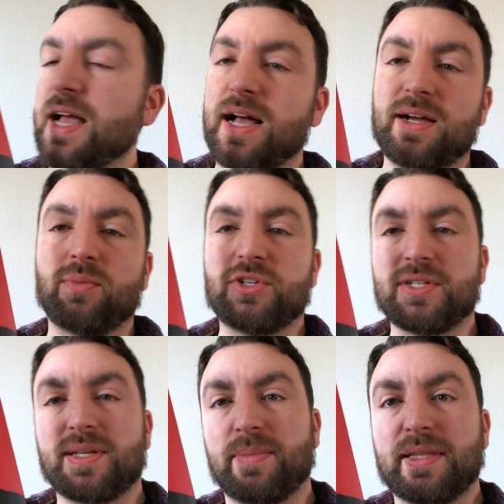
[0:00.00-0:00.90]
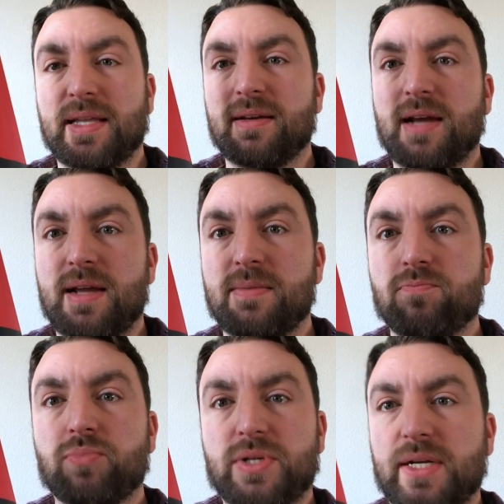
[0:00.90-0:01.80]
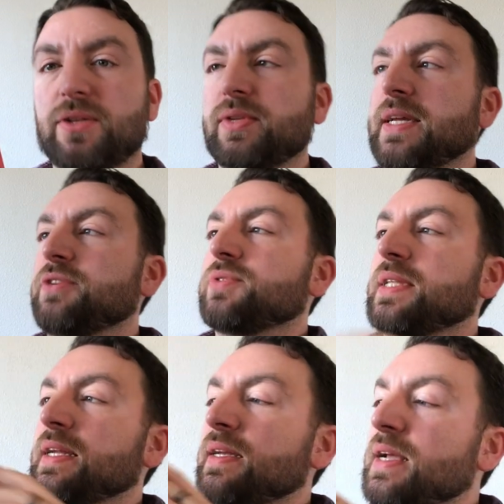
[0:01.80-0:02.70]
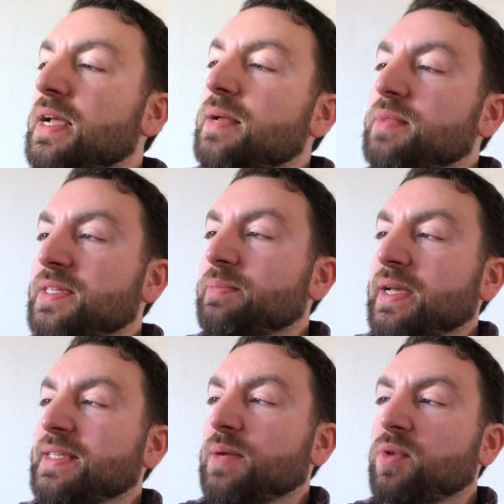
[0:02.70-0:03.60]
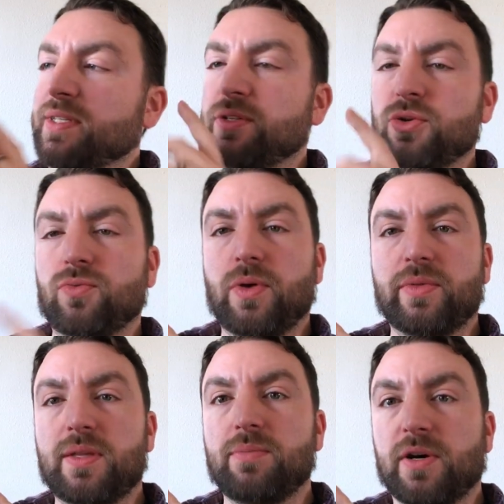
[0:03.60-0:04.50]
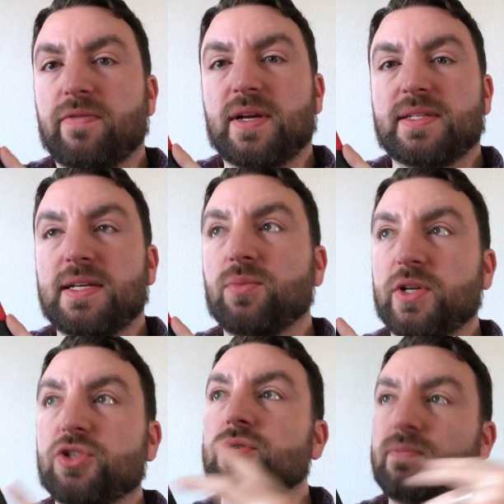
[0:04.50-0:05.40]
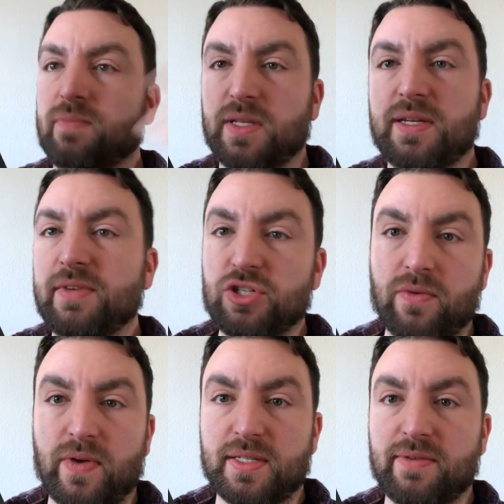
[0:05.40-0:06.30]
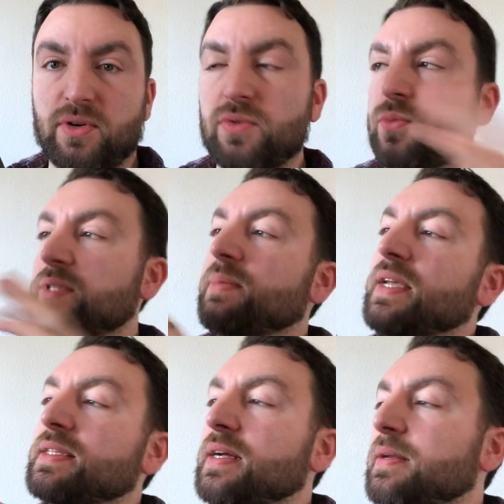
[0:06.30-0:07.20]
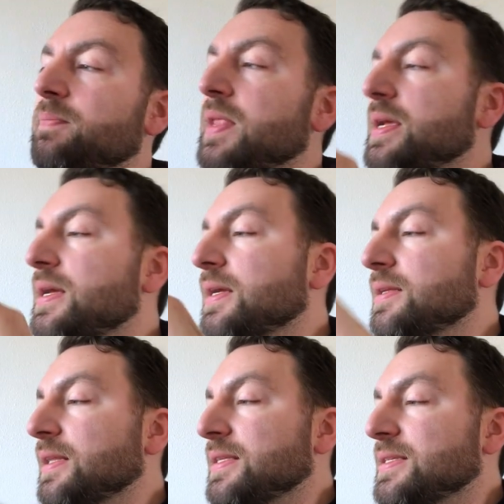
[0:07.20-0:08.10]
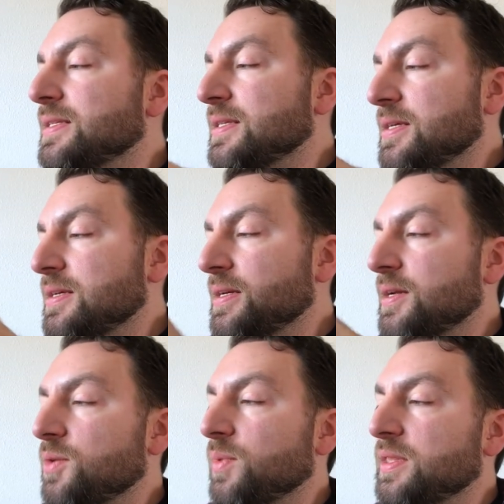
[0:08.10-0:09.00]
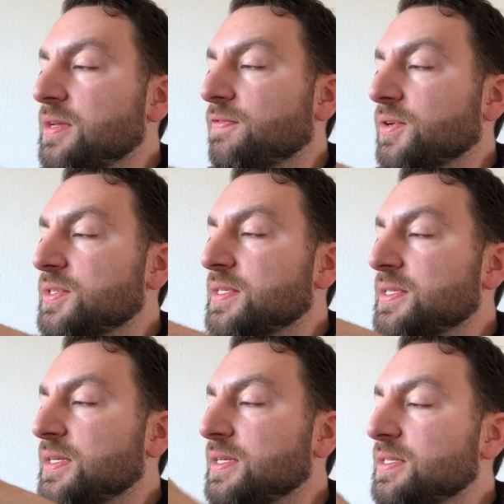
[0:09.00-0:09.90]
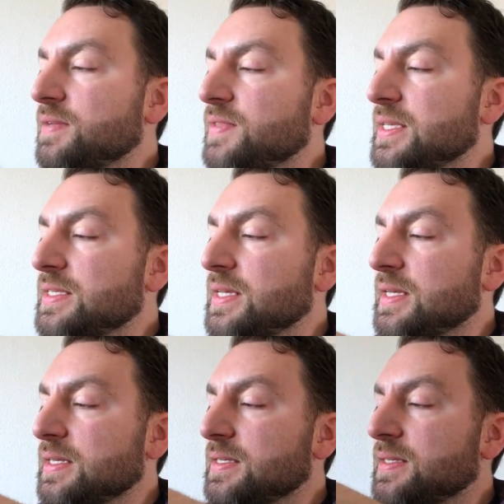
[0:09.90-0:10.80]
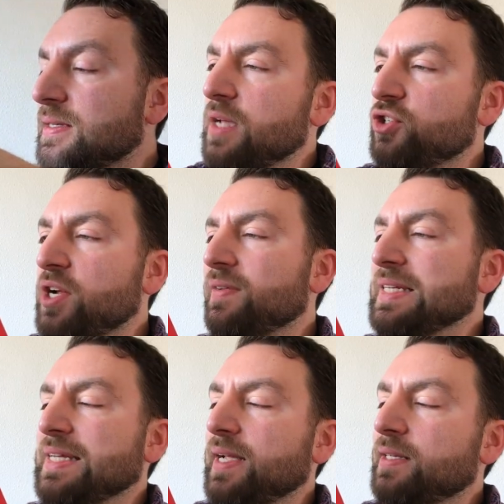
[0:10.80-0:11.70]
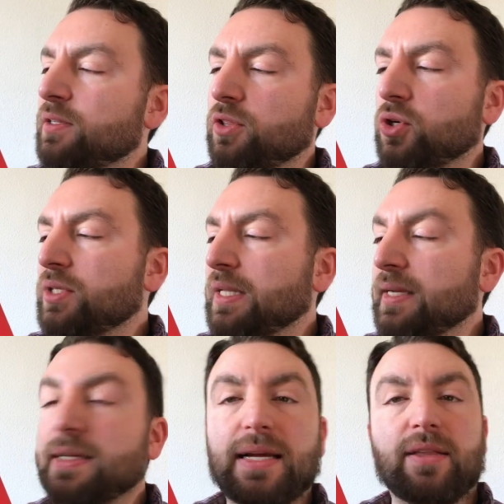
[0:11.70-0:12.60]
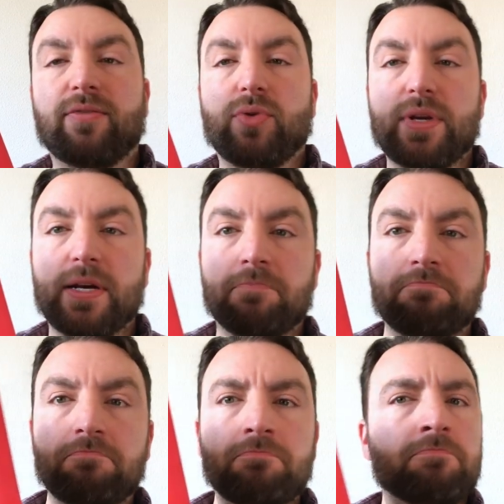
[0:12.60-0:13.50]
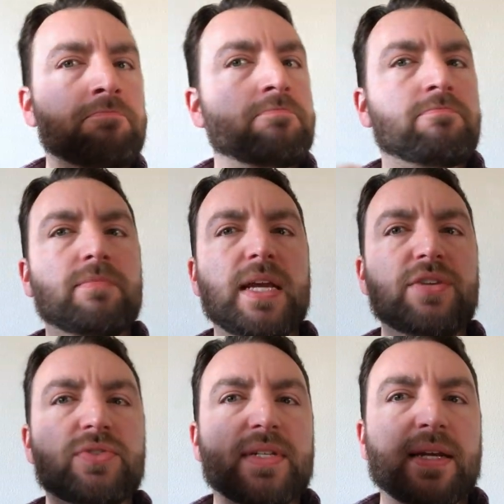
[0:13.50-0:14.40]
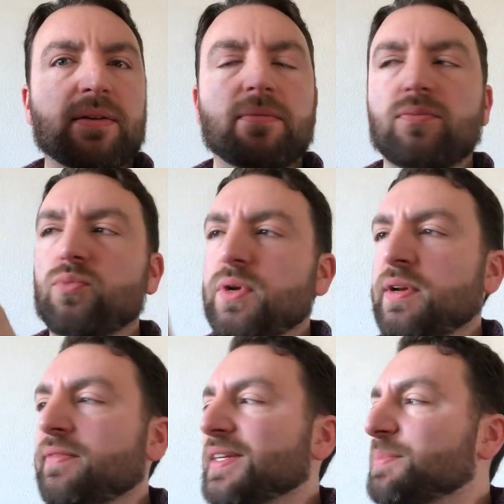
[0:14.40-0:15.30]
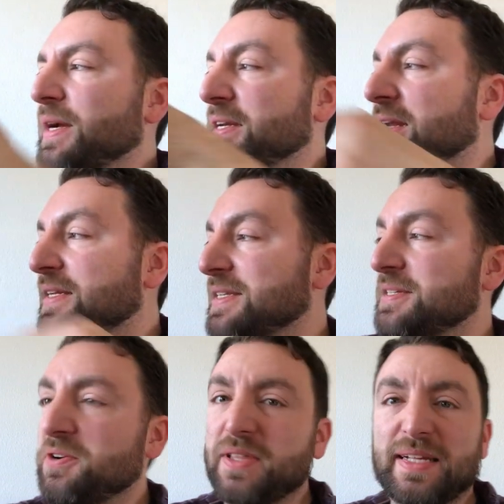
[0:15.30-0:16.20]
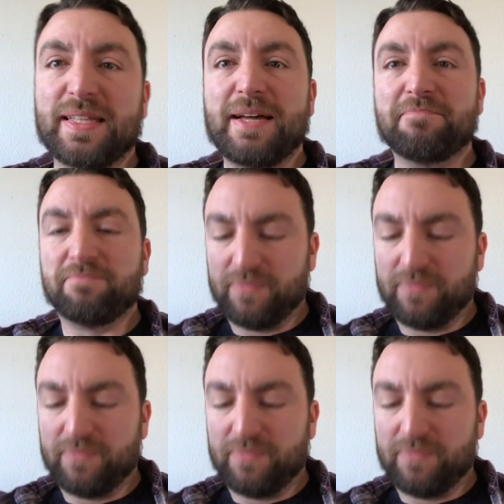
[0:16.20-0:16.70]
uh, which is something that I am particularly interested in. This is by Sam Wasson, who wrote the book Fosse, which the TV show Fosse Verdon was based on. Let's see what the first sentence of this is. Sharon Tate looked like California. Interesting. Wouldn't have expected it to start like that.